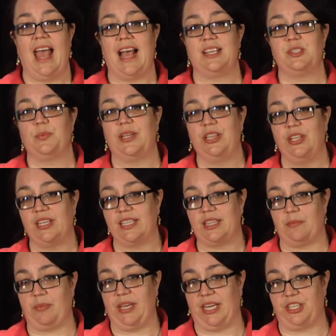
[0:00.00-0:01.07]
As we look at
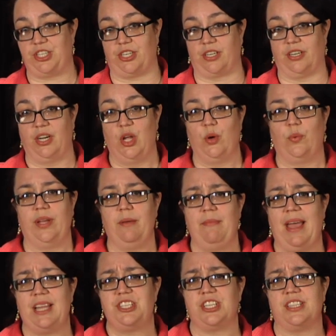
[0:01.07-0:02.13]
the picture, we
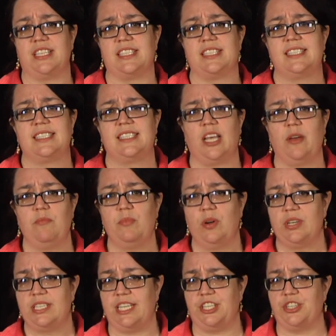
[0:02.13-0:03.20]
imagine that some
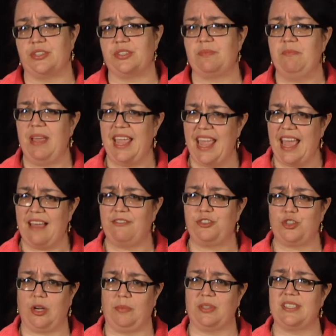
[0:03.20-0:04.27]
teachers may have
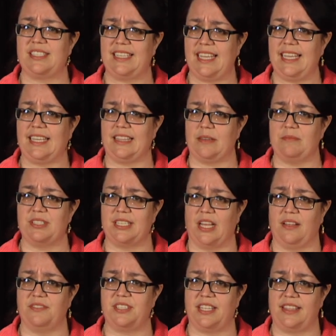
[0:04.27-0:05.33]
trouble seeing
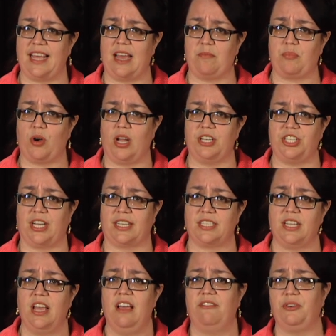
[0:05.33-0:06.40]
themselves in that project.
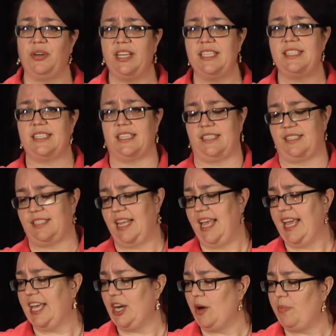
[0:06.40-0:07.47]
For instance,
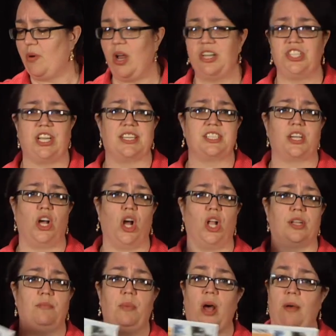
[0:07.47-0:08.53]
in our project
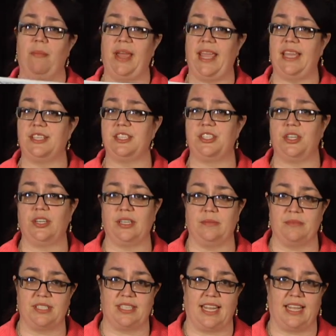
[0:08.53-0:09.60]
called Pompeian
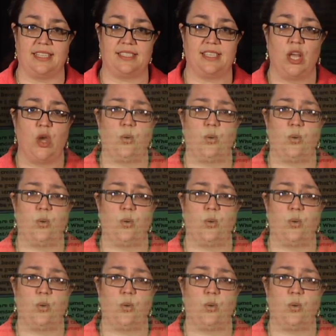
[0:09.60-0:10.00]
Circumstance,